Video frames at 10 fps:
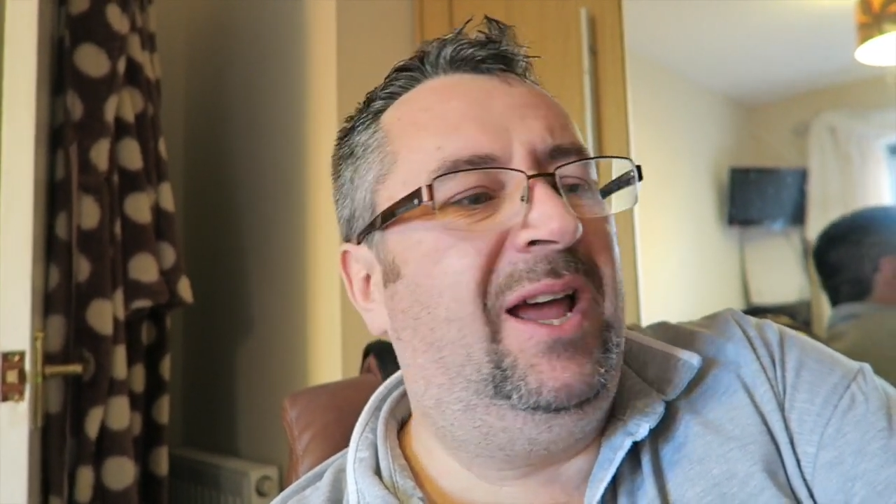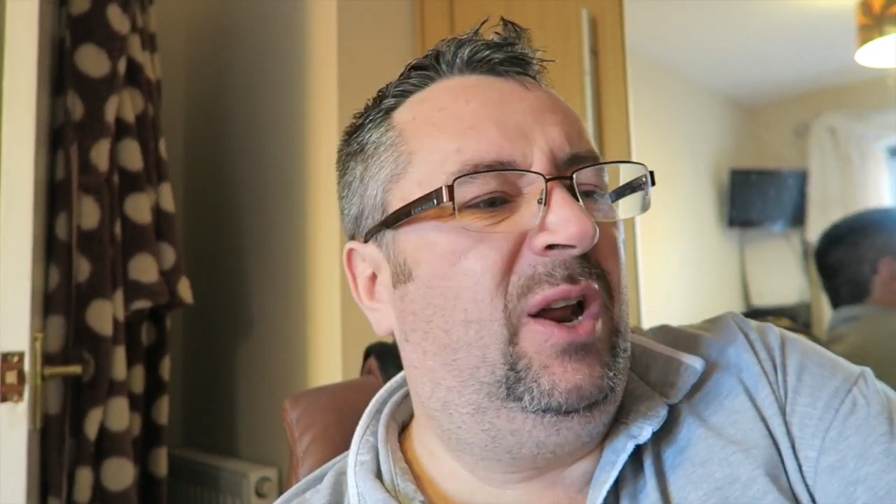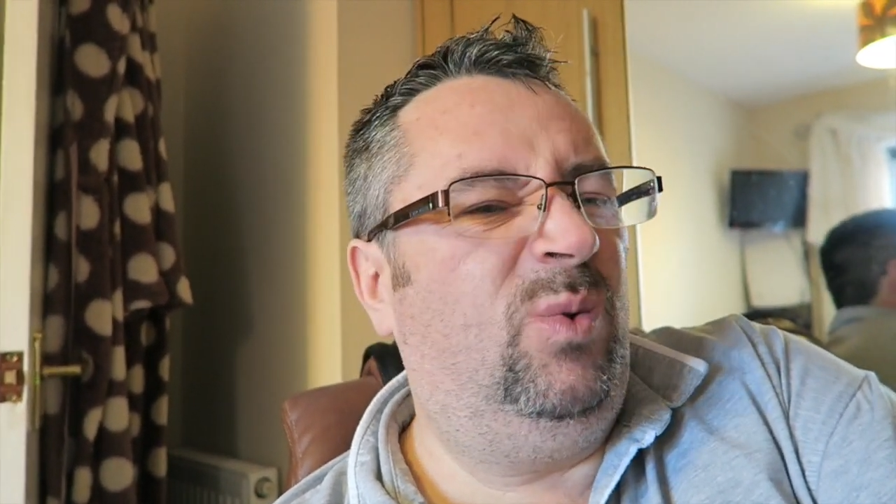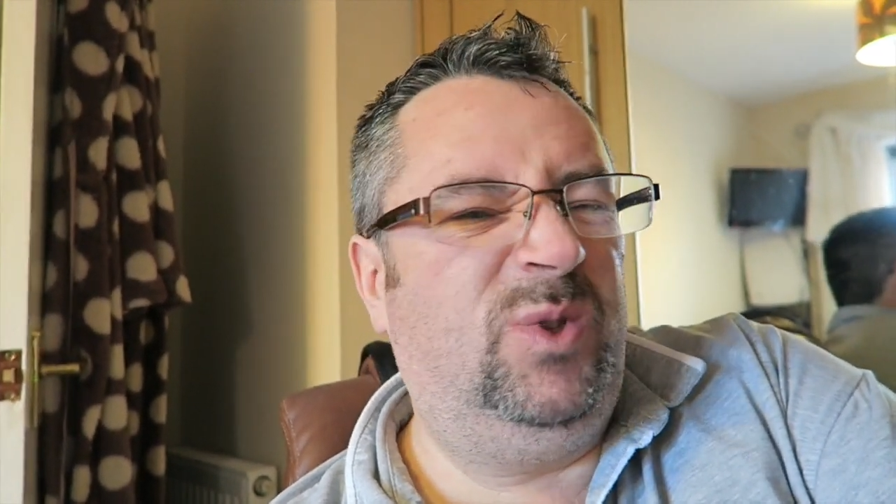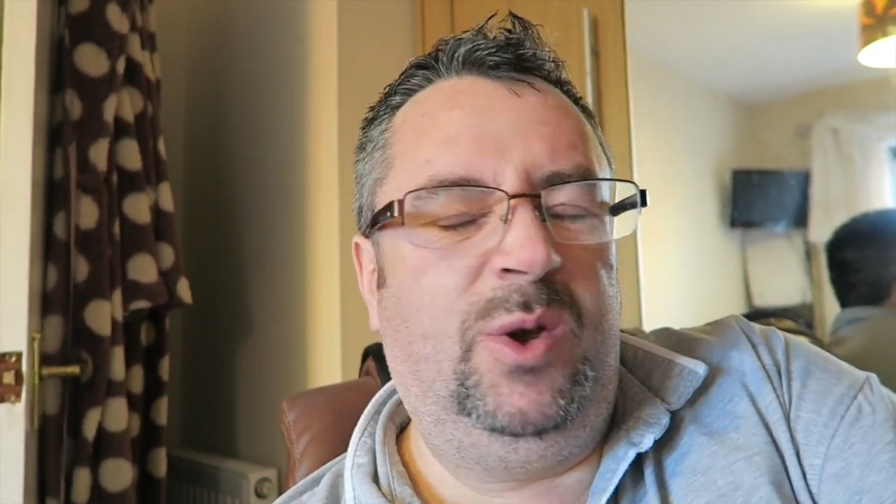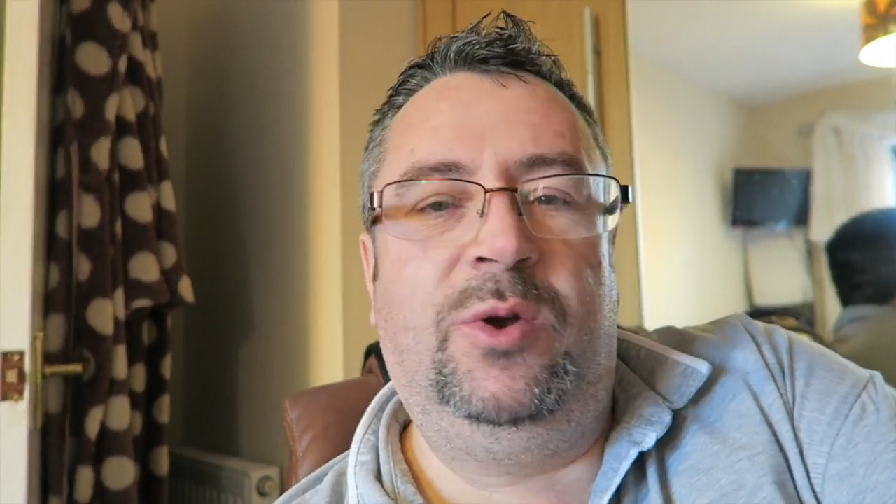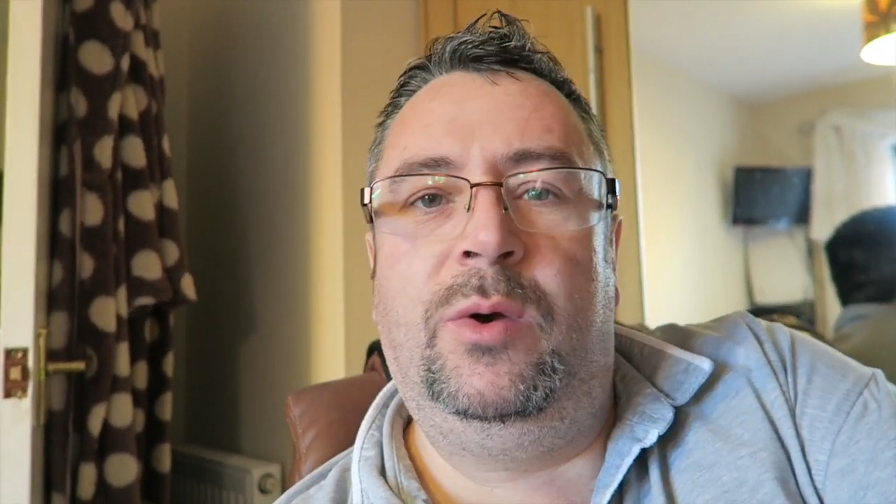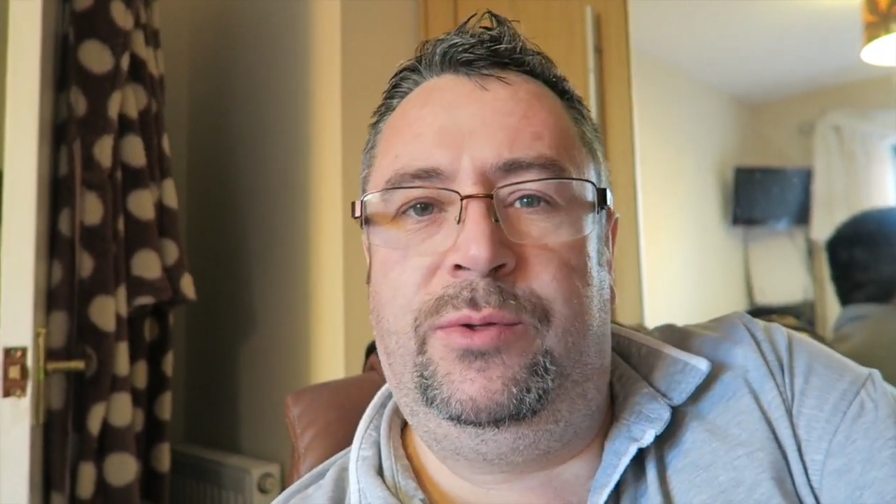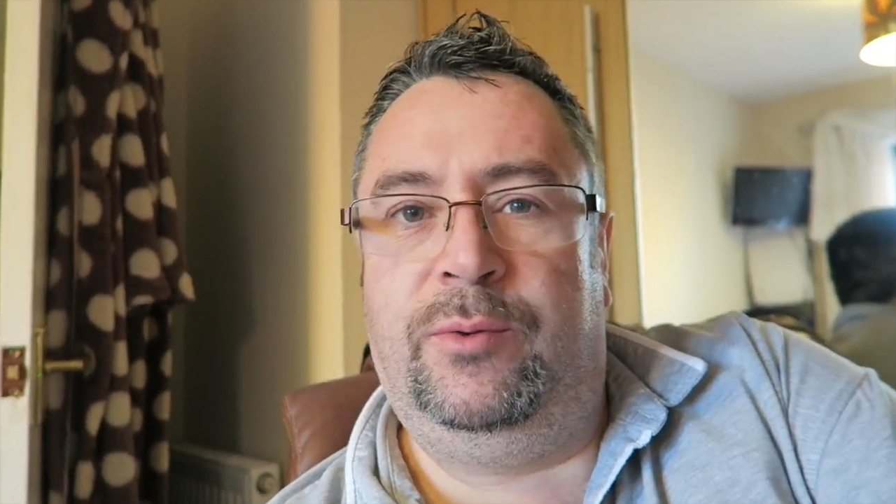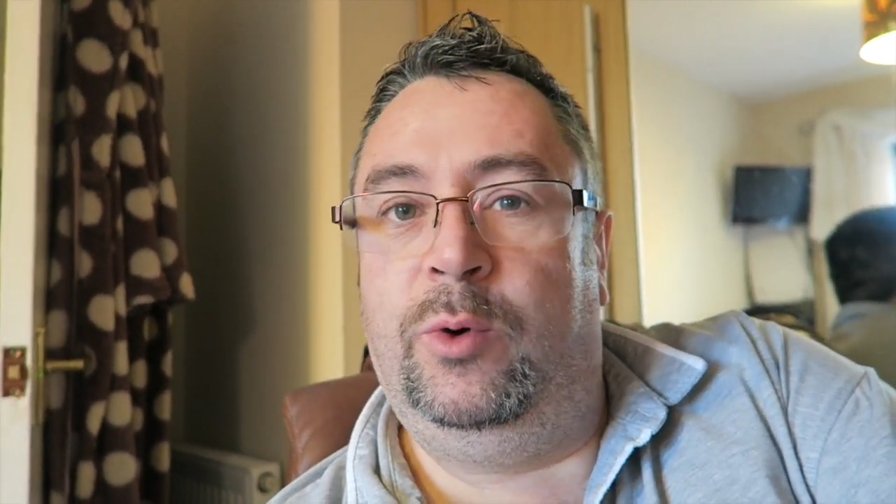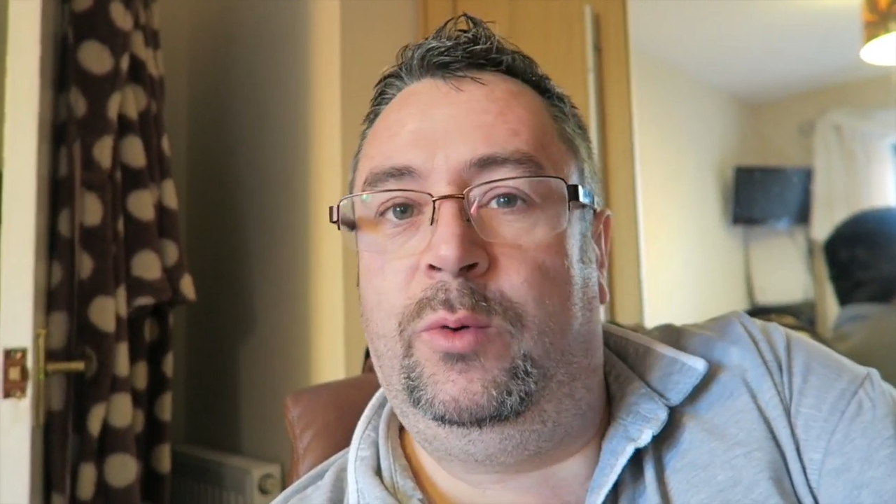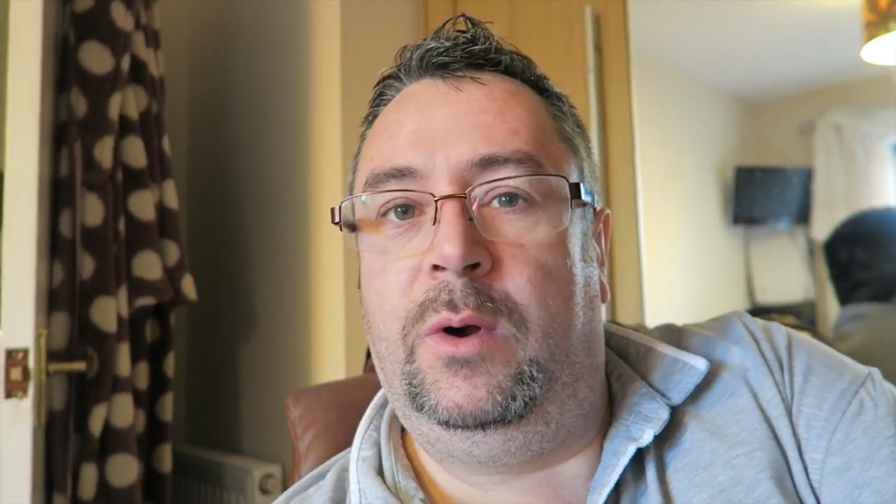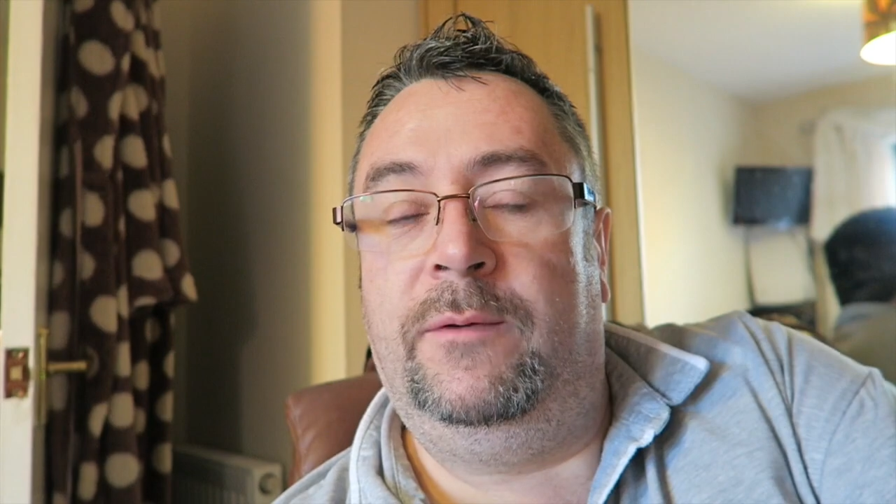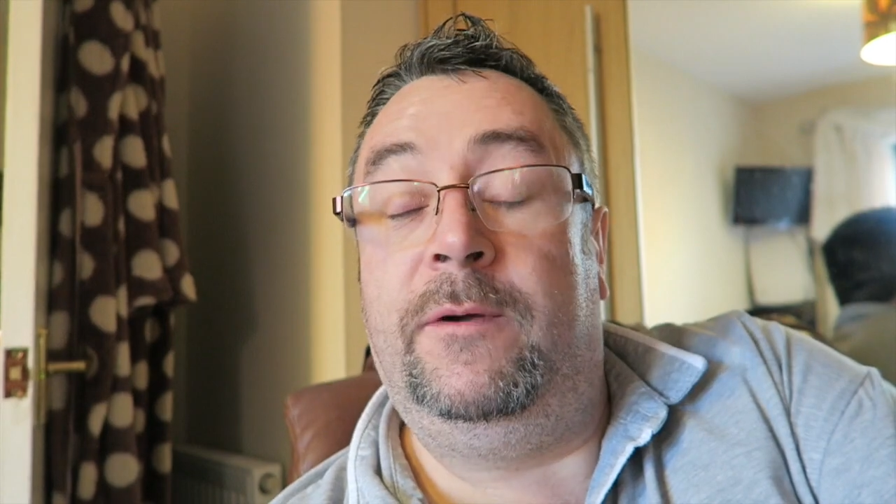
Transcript: and also go through